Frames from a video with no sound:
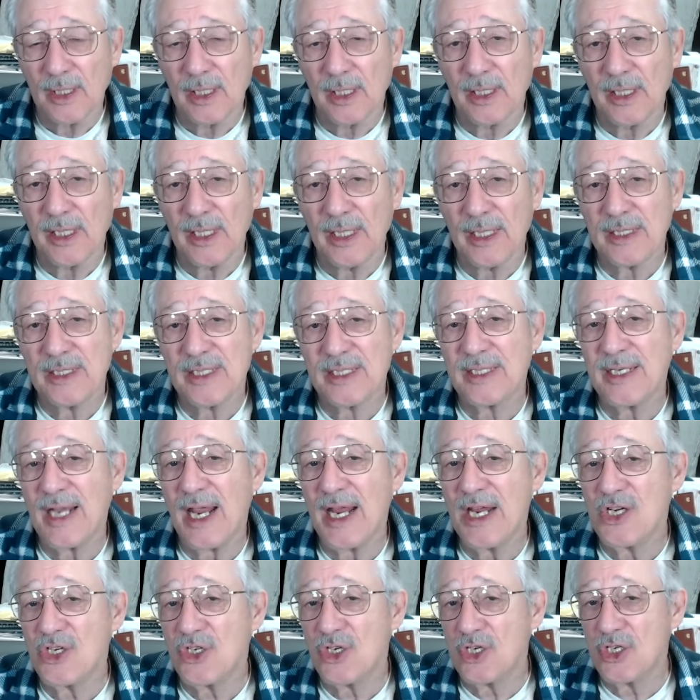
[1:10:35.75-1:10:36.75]
The
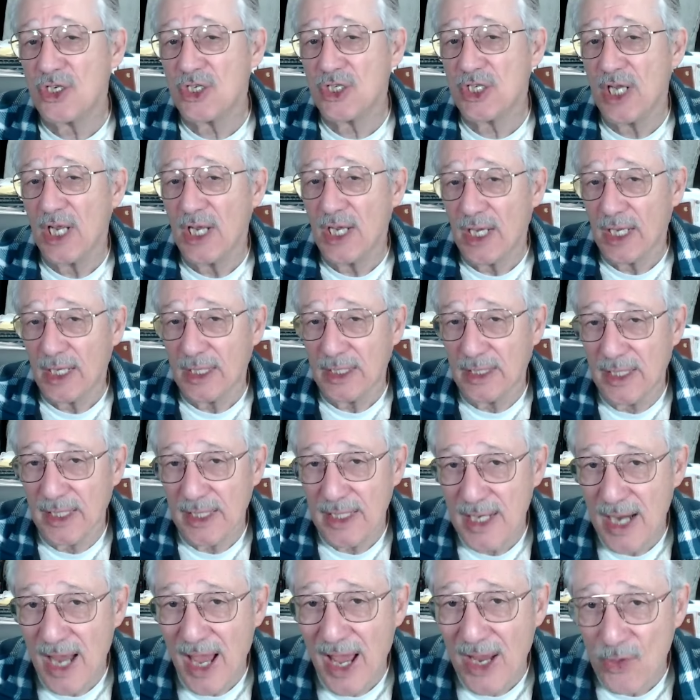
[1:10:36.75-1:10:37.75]
sanctions
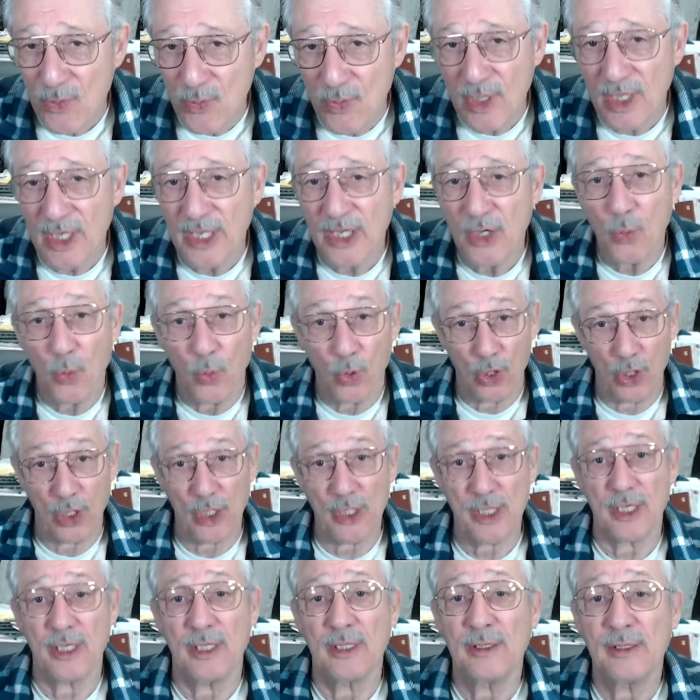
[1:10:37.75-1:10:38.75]
did not really
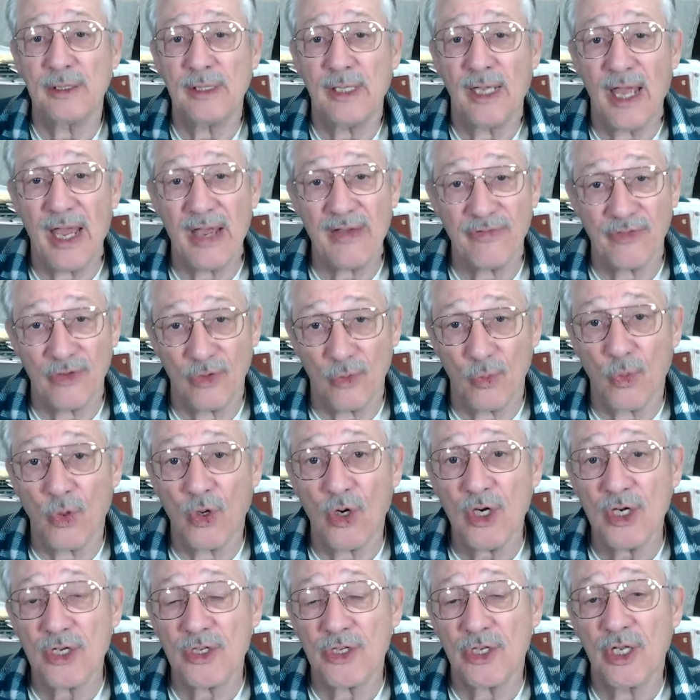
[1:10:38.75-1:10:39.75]
work, haven't
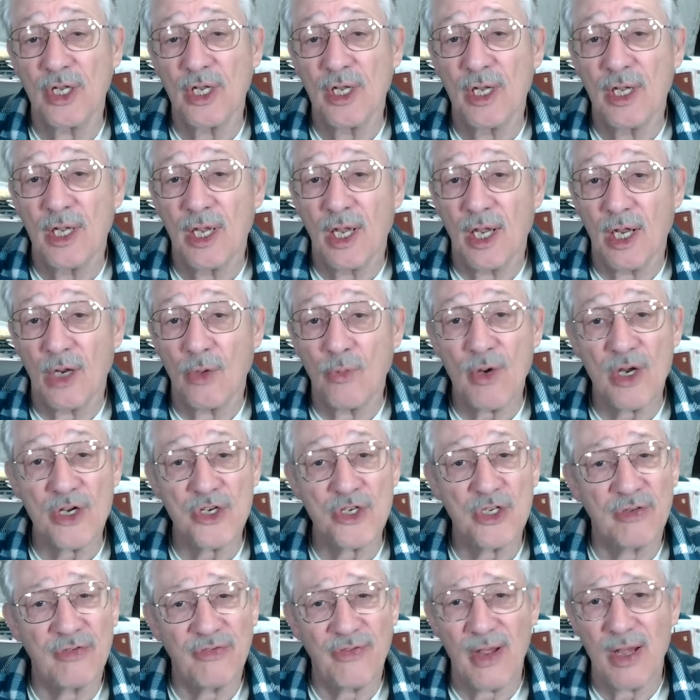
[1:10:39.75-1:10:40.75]
worked.
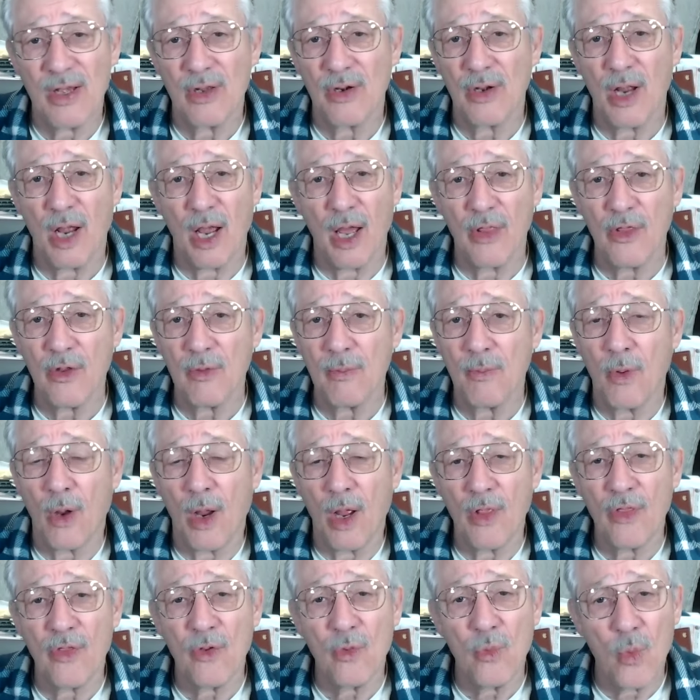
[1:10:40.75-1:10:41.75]
Russia found
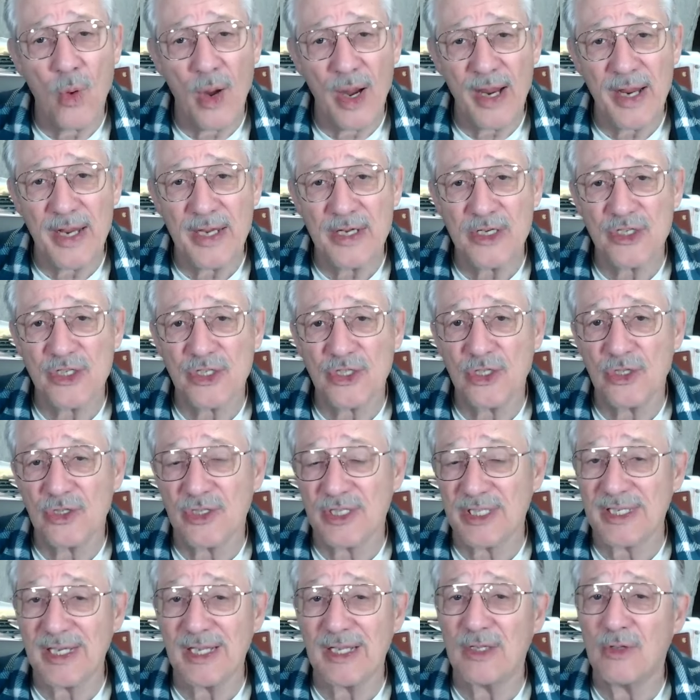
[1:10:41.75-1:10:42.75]
other ways to
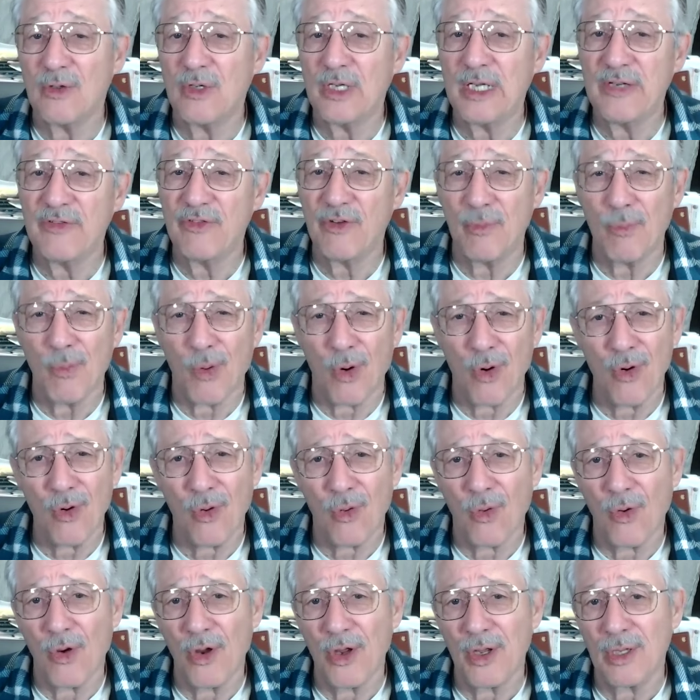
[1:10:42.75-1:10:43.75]
sell even more
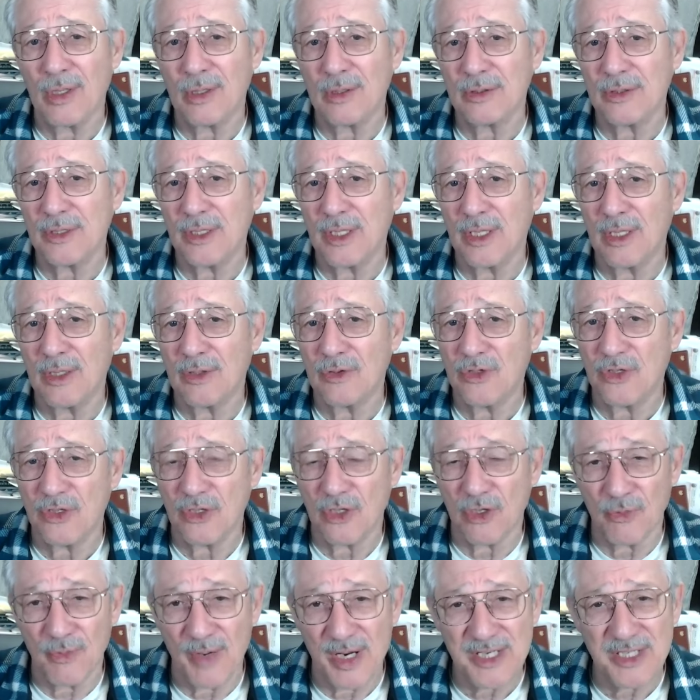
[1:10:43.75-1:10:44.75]
oil, you know, to
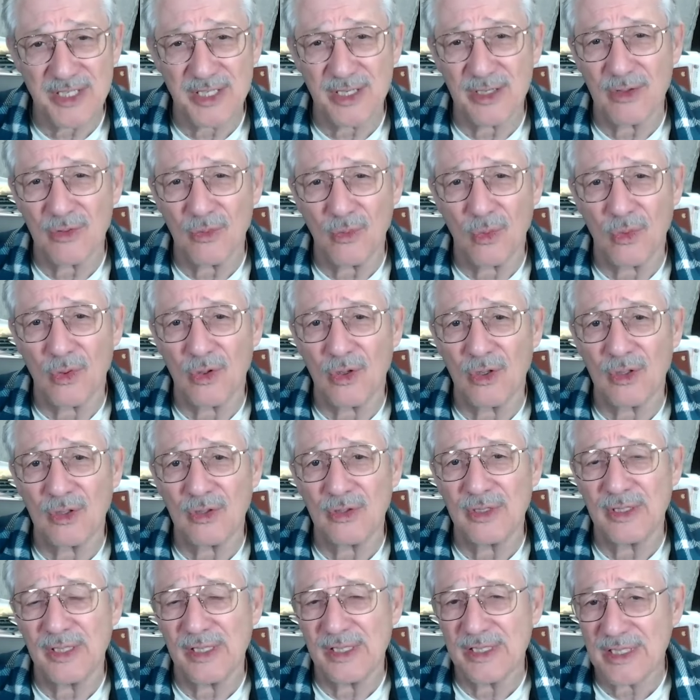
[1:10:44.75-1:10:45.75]
the rest of the
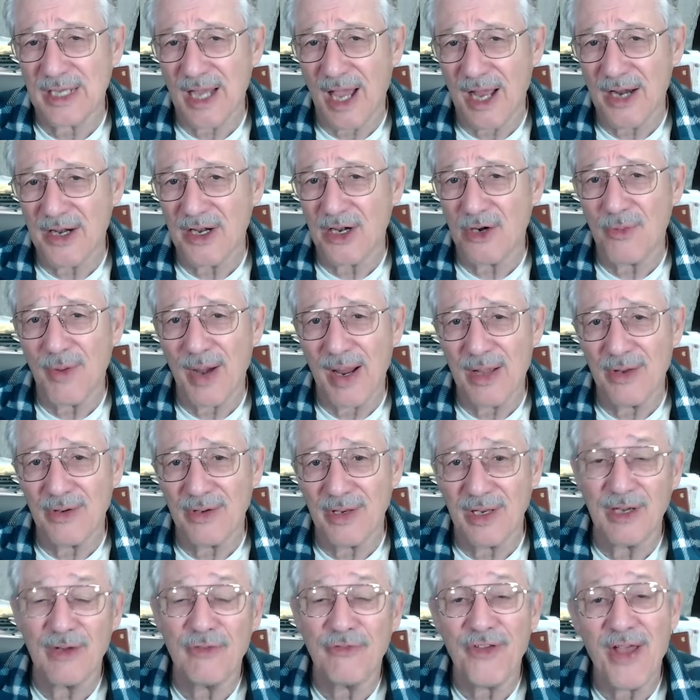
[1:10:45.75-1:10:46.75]
world. It's gotten around
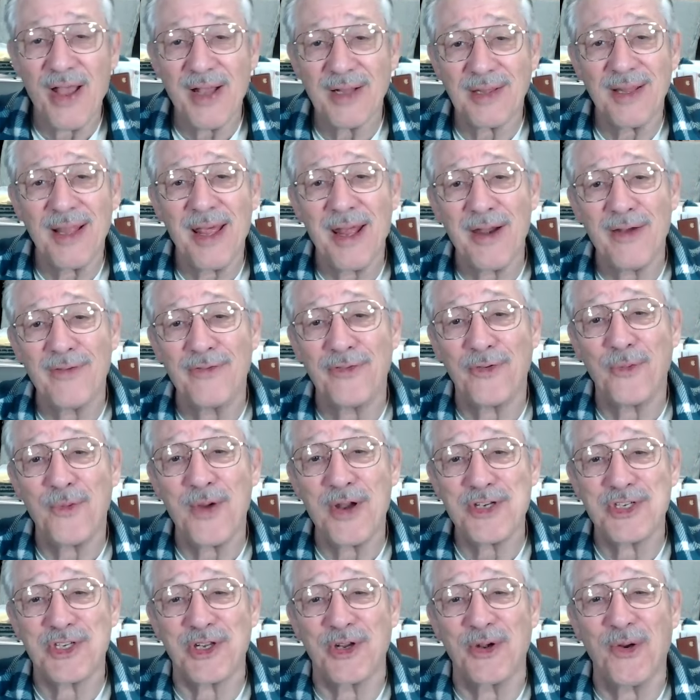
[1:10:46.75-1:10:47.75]
it. In fact, a lot of the
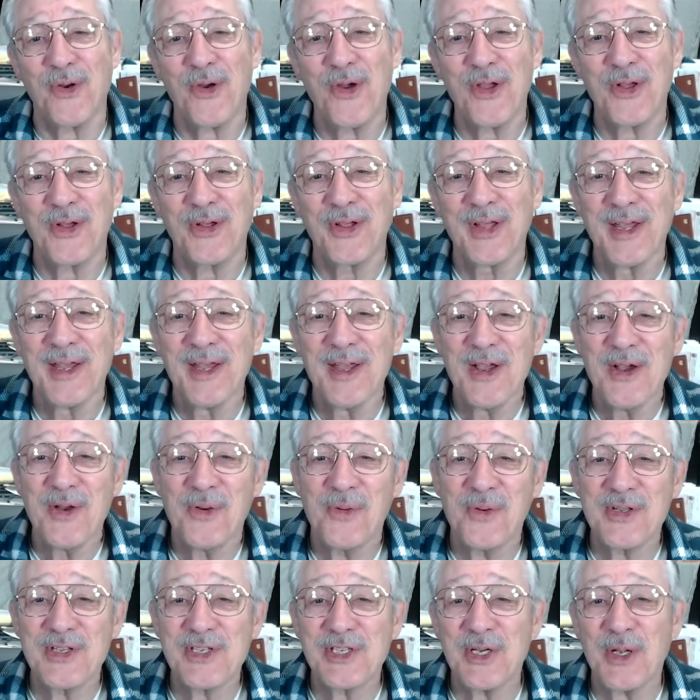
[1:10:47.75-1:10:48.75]
Russian oil
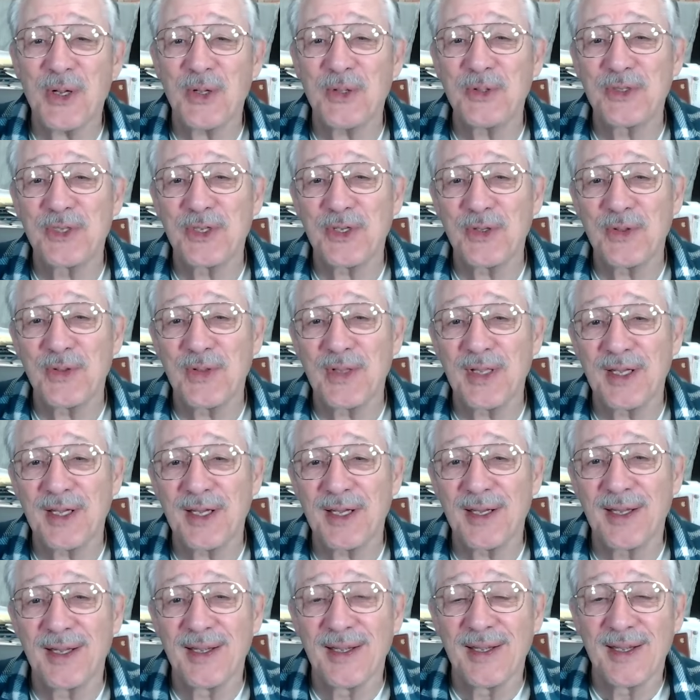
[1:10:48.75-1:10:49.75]
was sold to
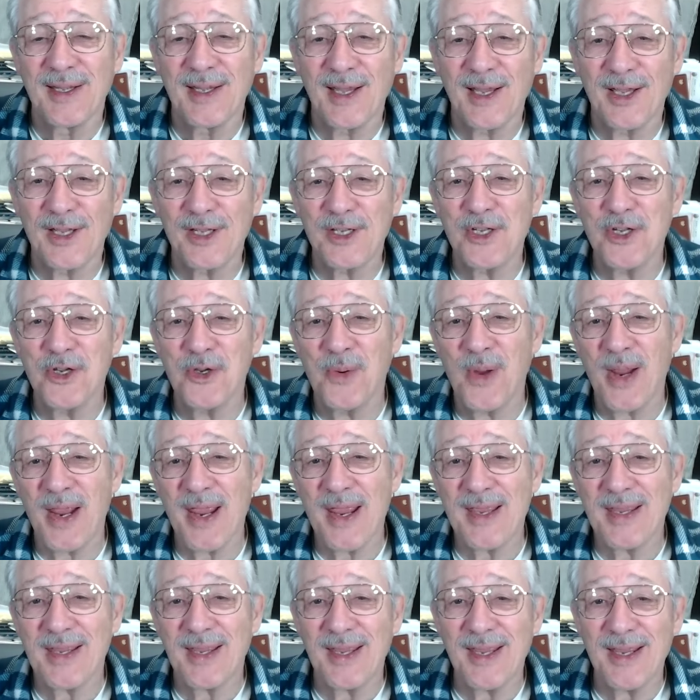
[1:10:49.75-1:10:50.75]
the
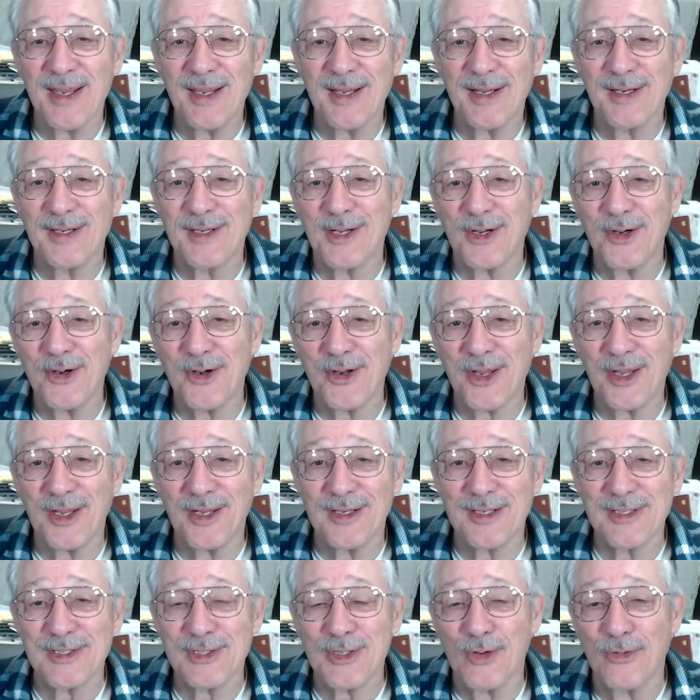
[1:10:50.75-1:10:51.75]
UAE and Turkey
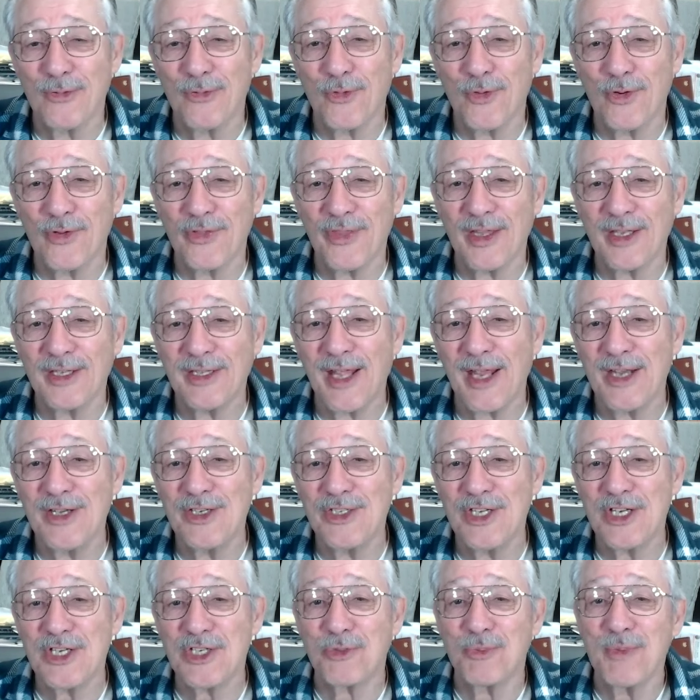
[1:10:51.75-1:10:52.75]
and so forth. Mm-hmm.
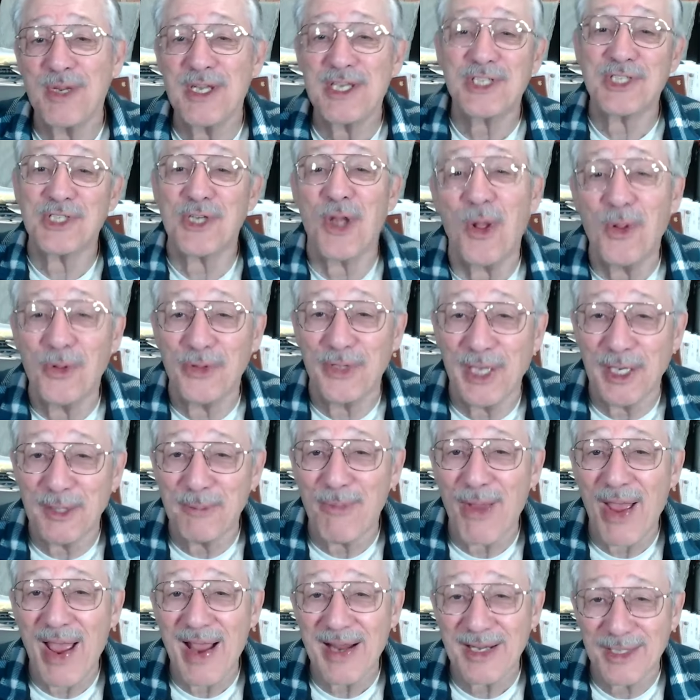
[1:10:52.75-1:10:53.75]
And just resold it
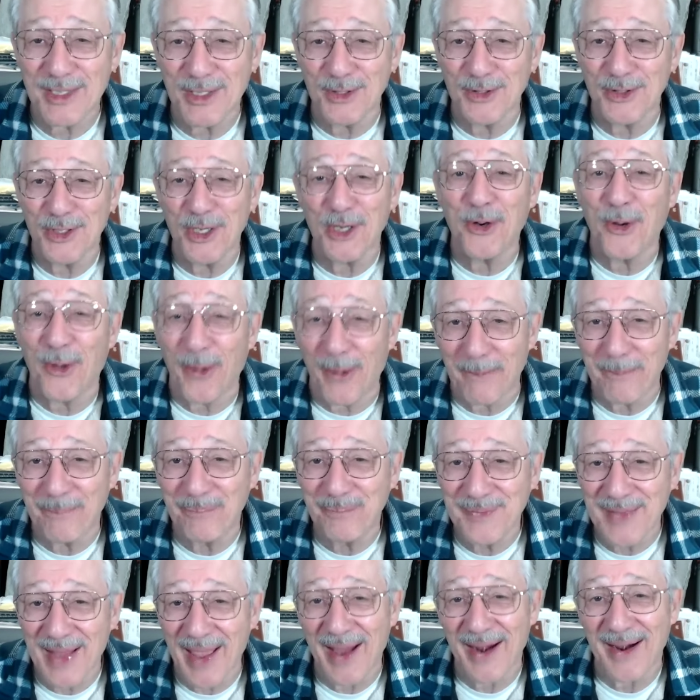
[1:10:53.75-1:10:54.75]
back to Europe
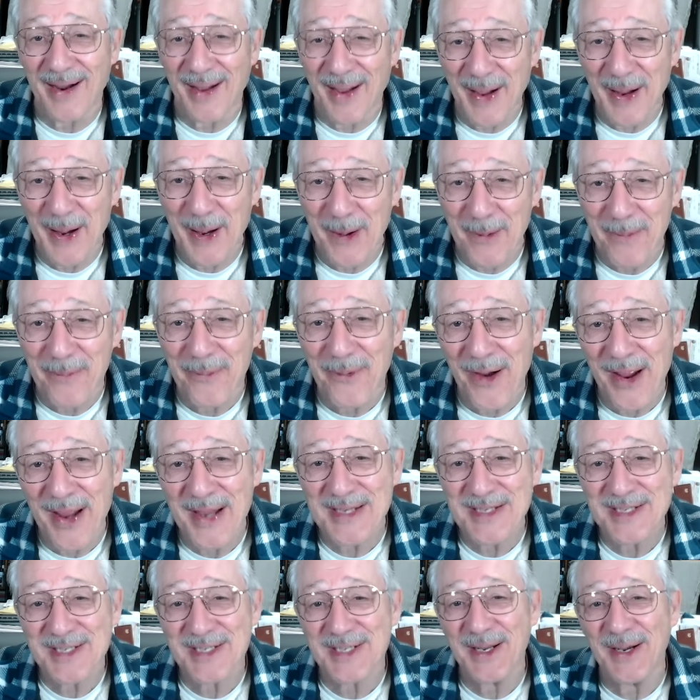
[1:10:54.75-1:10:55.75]
at a higher
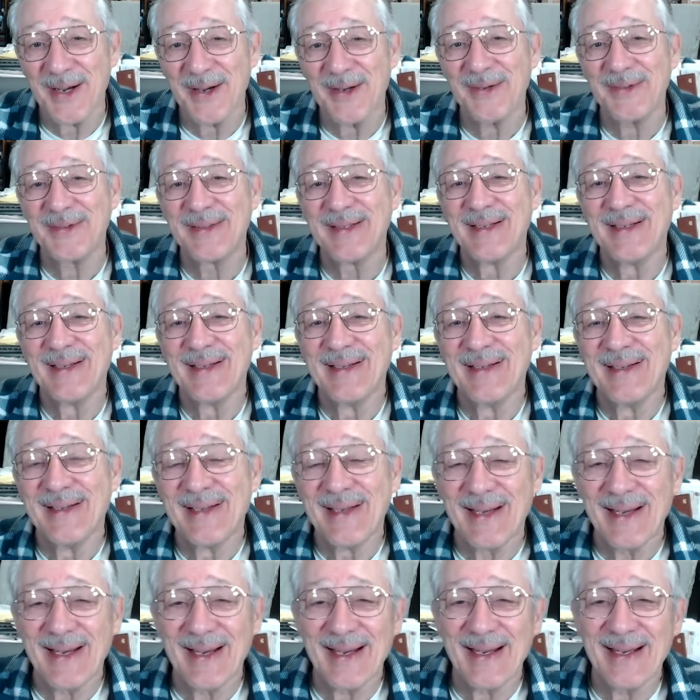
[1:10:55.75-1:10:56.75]
price, you
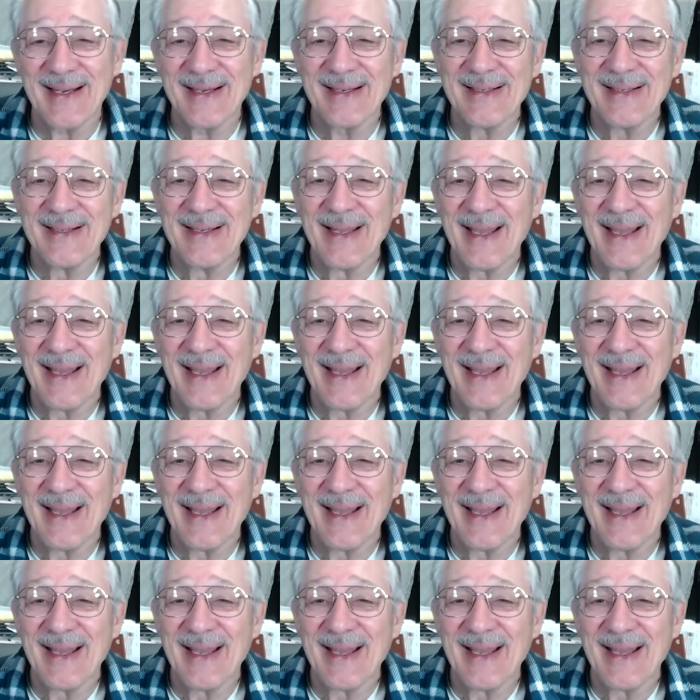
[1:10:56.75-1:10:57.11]
know.